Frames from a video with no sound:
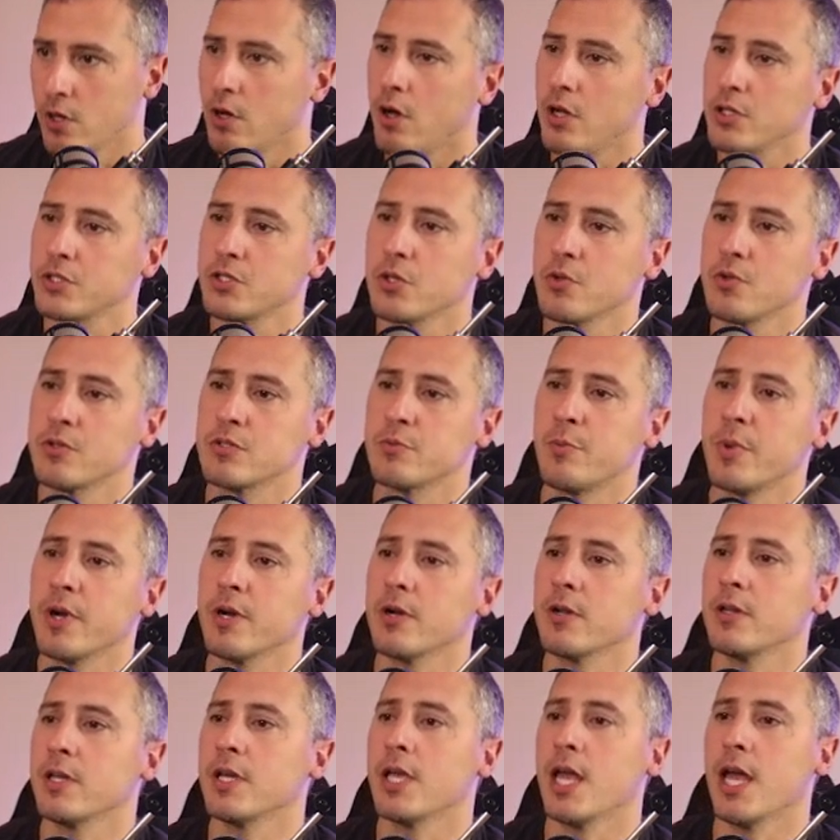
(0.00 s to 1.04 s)
Also, there's
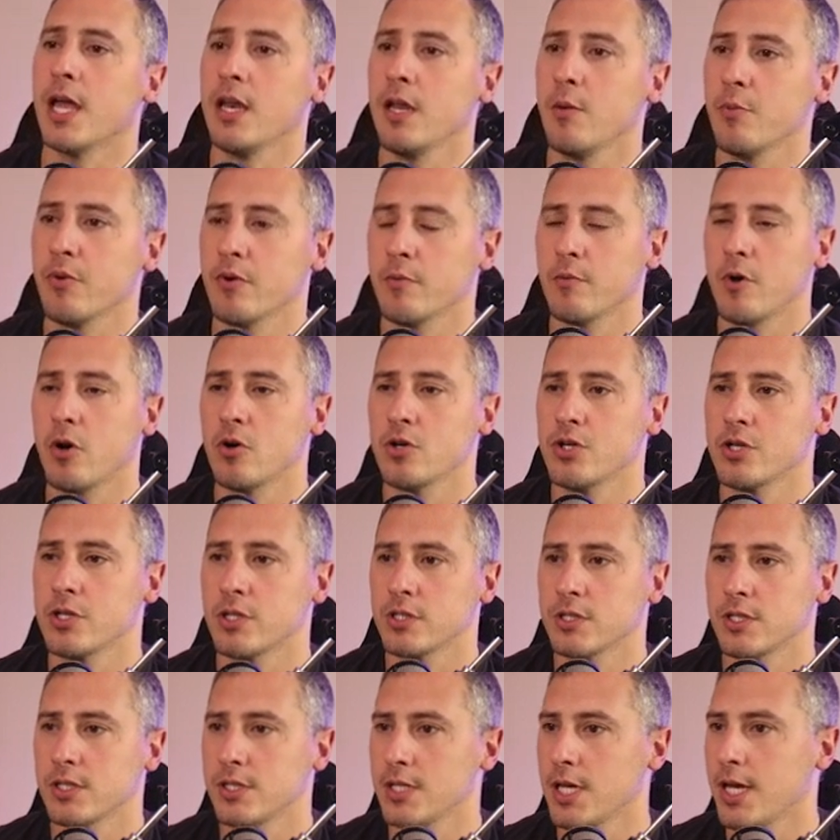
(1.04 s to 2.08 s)
barely any
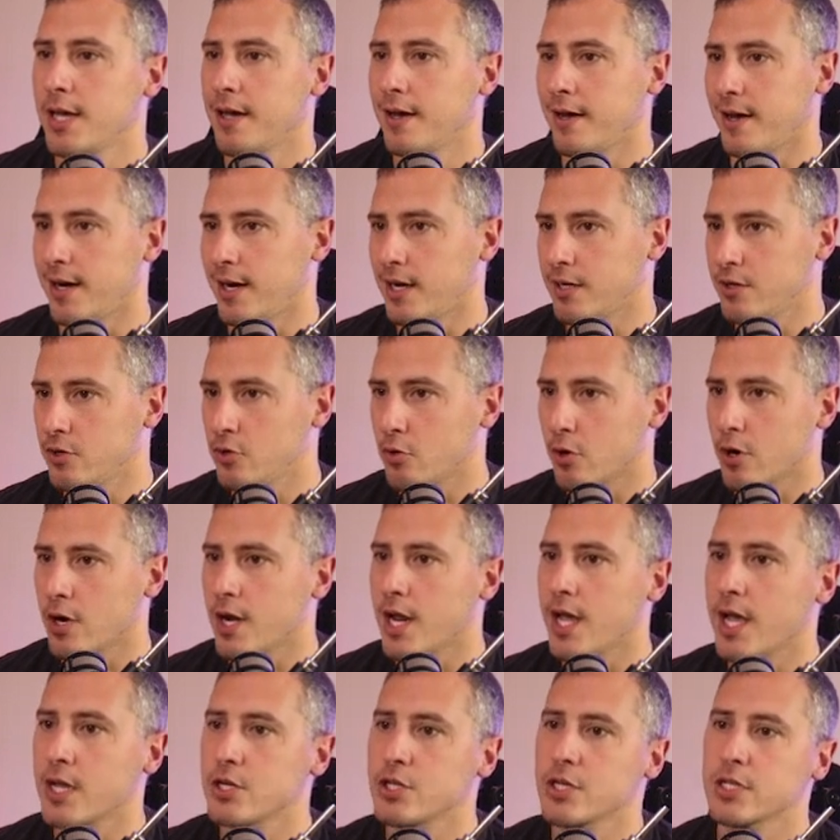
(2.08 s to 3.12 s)
promotions on
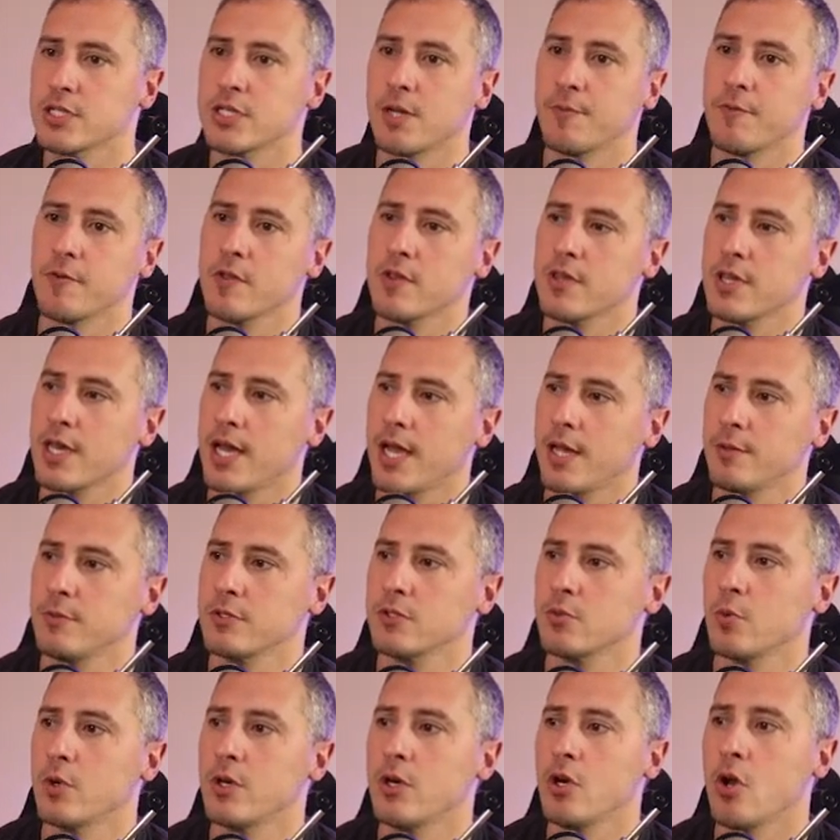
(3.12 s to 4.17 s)
DoorDash except for the
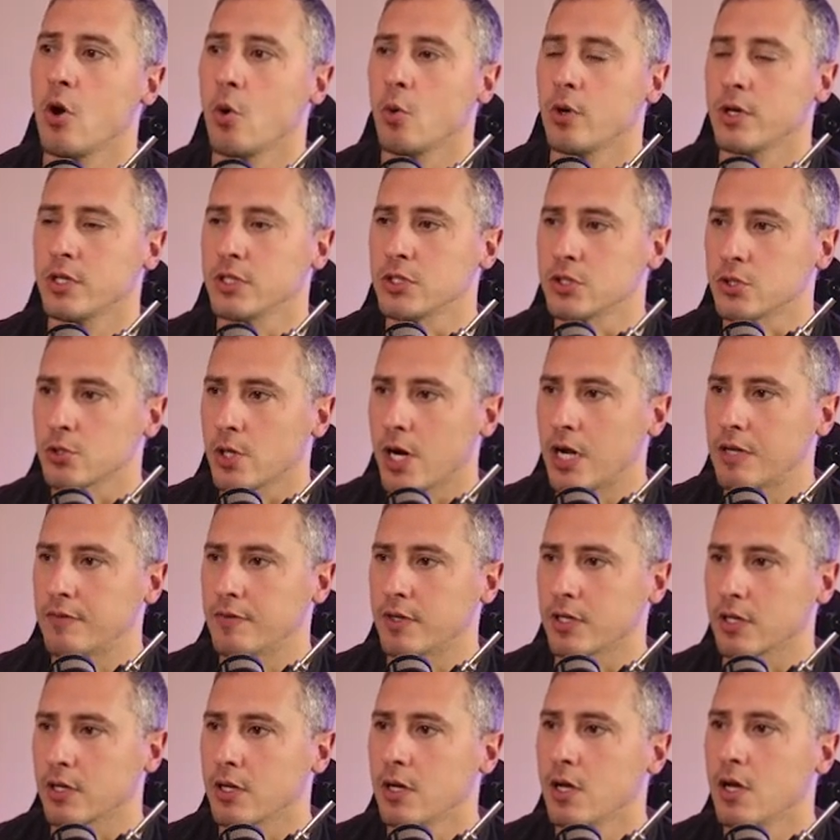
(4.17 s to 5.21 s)
times when no one is
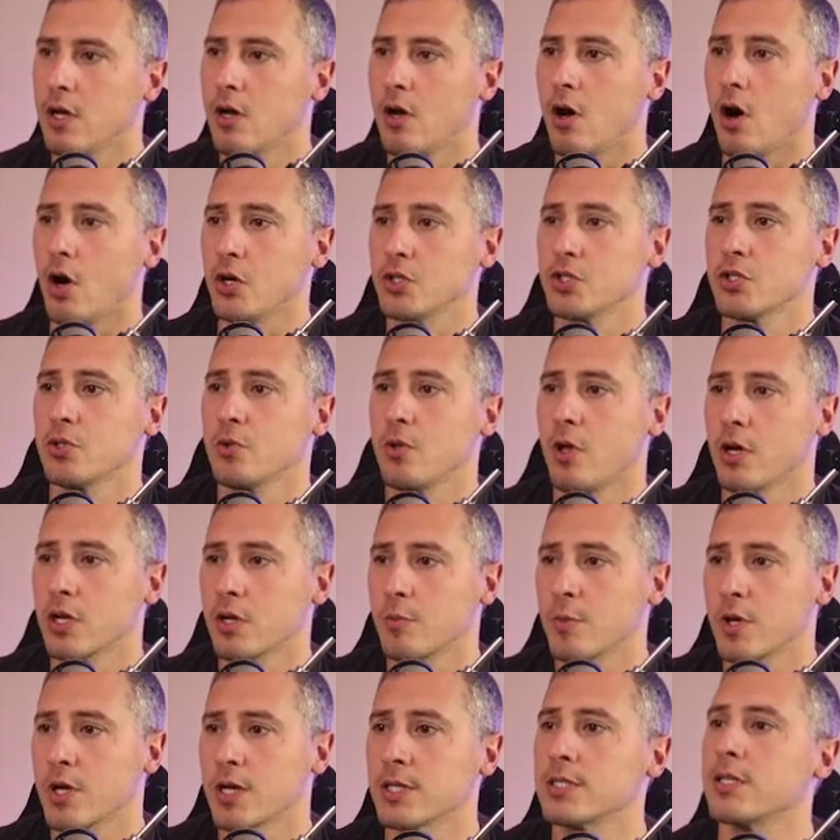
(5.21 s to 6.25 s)
driving. Also lucky
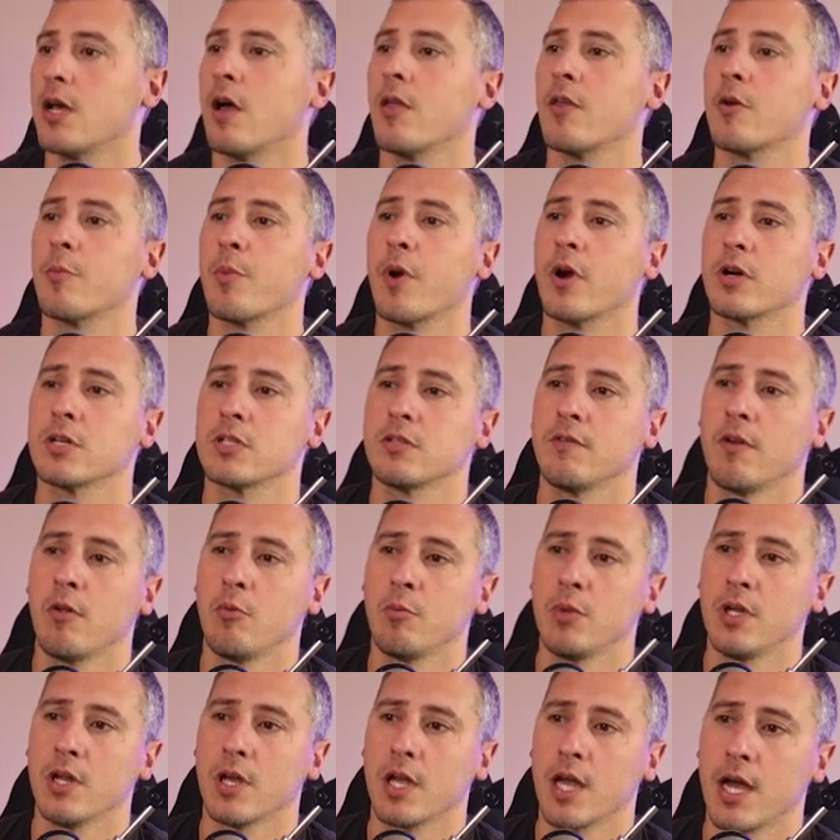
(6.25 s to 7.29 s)
because other parts of
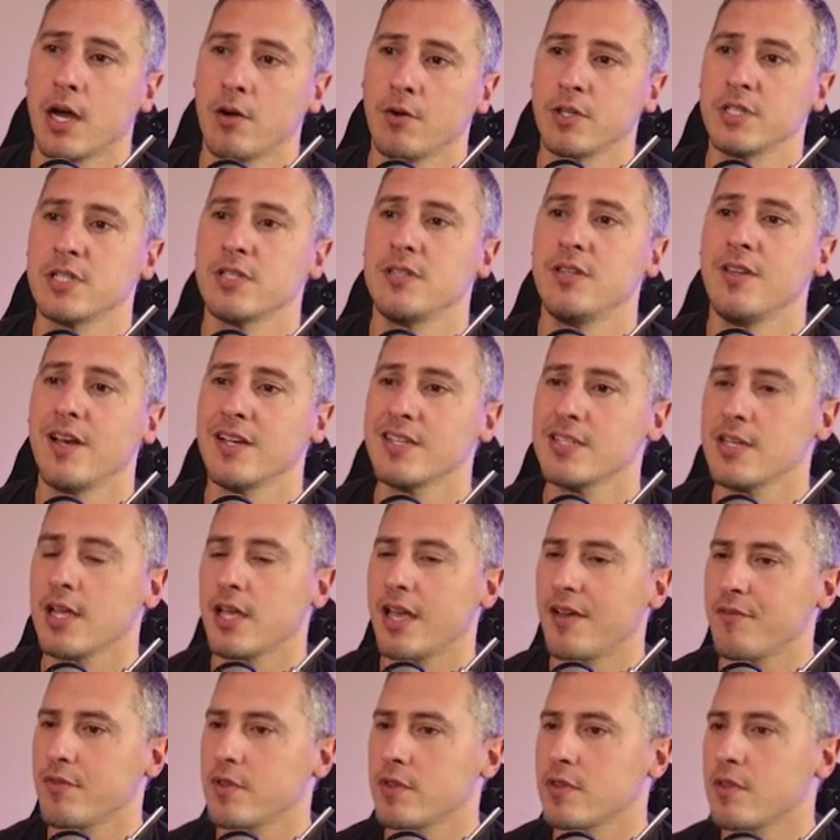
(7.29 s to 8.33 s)
Alameda counties doesn't
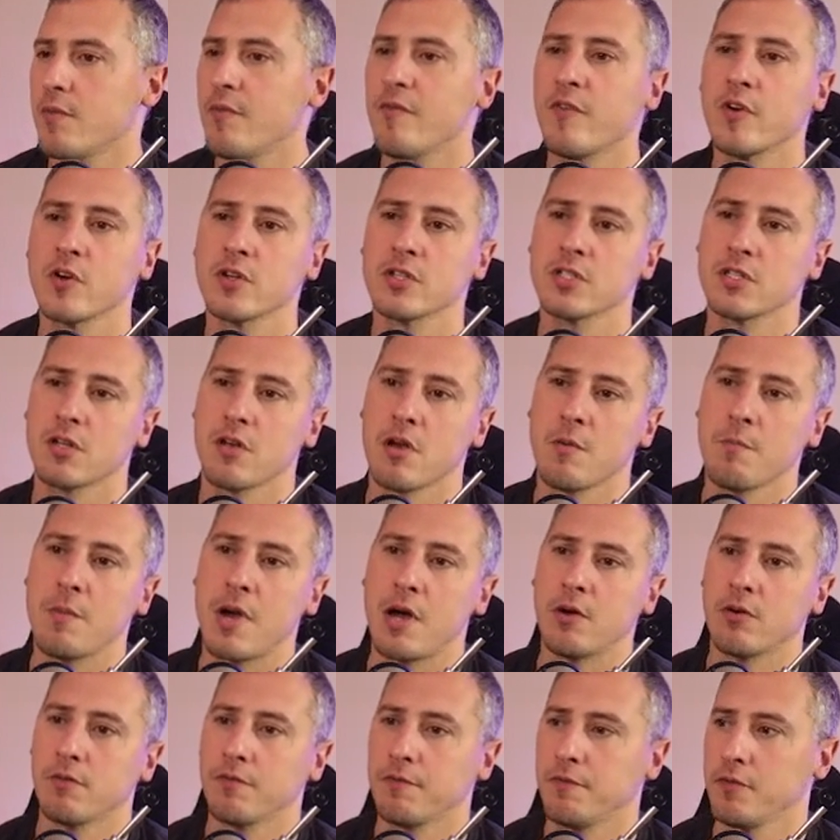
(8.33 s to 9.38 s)
have the diverse
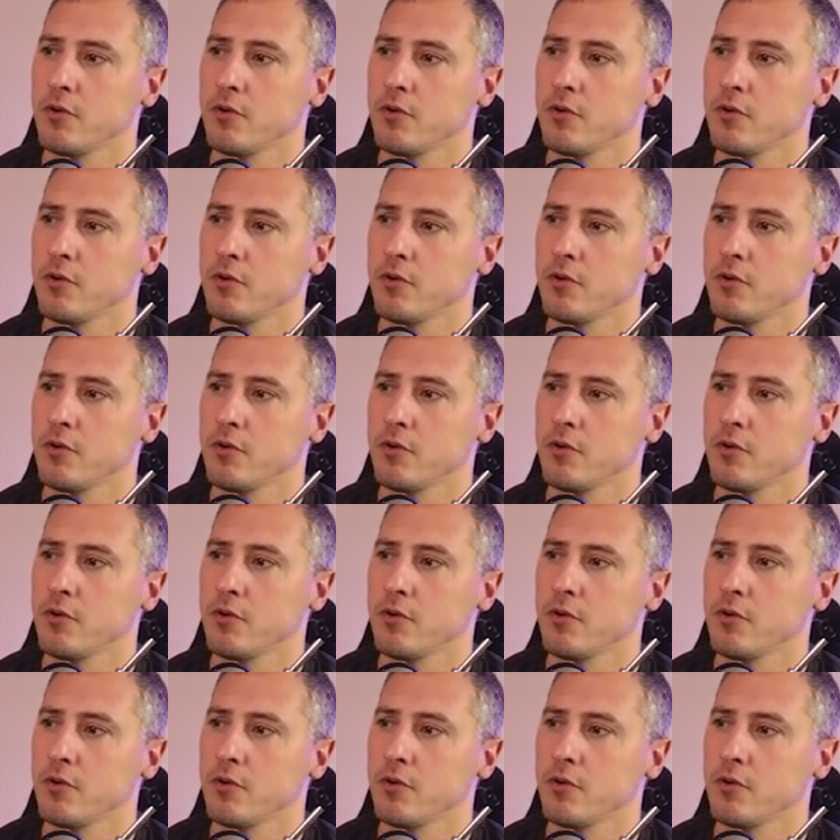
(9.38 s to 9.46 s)
amount of